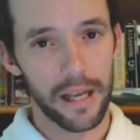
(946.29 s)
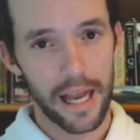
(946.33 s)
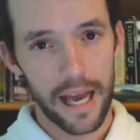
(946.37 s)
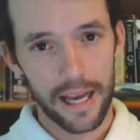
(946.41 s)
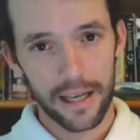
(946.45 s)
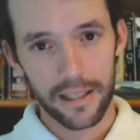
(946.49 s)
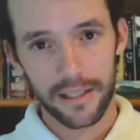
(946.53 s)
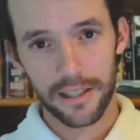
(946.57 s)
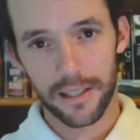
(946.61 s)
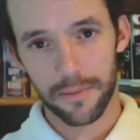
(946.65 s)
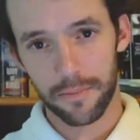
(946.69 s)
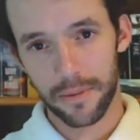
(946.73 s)

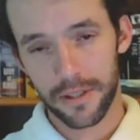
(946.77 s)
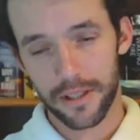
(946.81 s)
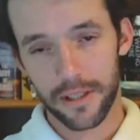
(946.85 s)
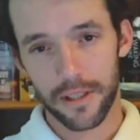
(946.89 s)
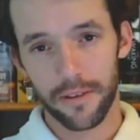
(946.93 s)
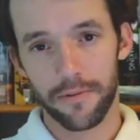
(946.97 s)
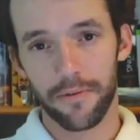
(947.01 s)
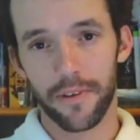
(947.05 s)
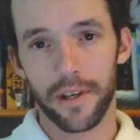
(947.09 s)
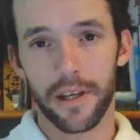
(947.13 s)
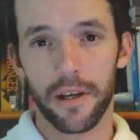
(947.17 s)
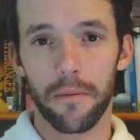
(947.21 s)
like a
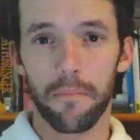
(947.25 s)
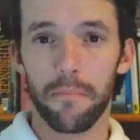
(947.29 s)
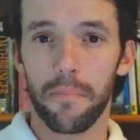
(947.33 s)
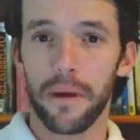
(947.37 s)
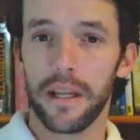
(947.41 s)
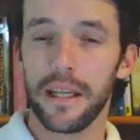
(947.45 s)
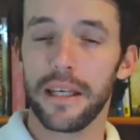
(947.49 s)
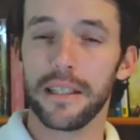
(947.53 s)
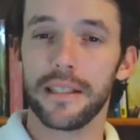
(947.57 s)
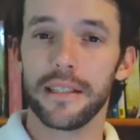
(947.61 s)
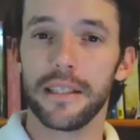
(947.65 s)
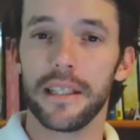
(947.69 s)
specific
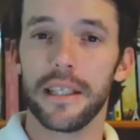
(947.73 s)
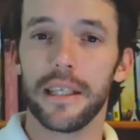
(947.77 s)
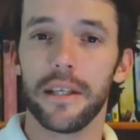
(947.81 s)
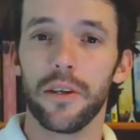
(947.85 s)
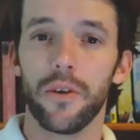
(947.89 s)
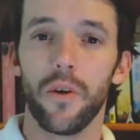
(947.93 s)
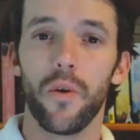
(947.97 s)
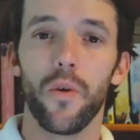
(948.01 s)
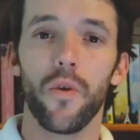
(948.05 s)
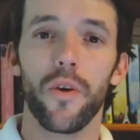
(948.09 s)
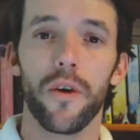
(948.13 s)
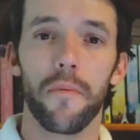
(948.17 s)

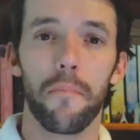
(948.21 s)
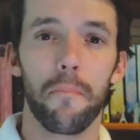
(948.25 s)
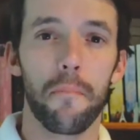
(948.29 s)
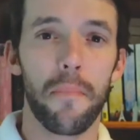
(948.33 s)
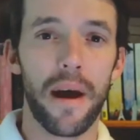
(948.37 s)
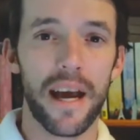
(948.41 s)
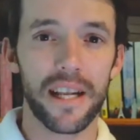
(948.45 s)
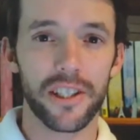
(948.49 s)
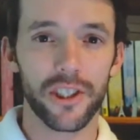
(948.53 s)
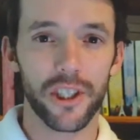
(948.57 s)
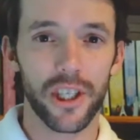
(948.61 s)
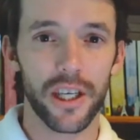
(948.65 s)
ability or a
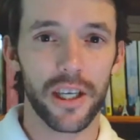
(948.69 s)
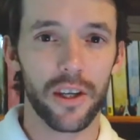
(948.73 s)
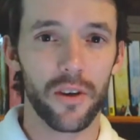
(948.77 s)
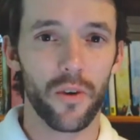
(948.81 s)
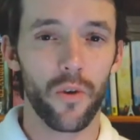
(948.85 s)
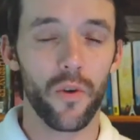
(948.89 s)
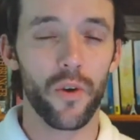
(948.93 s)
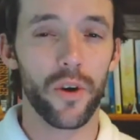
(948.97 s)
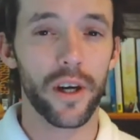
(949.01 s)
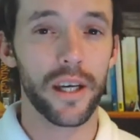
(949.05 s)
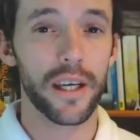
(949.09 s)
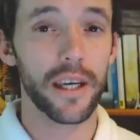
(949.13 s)

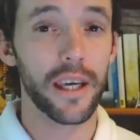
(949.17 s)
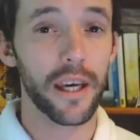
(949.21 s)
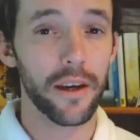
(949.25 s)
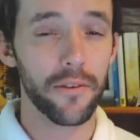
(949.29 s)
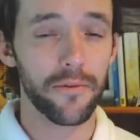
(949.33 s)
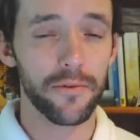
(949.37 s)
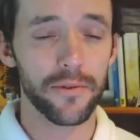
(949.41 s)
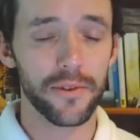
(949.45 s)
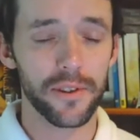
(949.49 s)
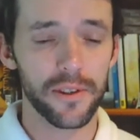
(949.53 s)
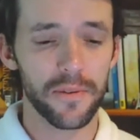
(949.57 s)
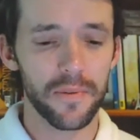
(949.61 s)
magic or a
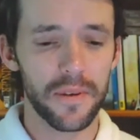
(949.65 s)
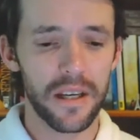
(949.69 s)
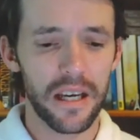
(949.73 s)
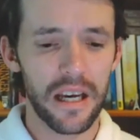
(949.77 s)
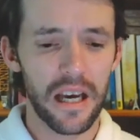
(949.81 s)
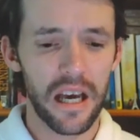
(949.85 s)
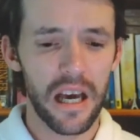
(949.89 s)
gift,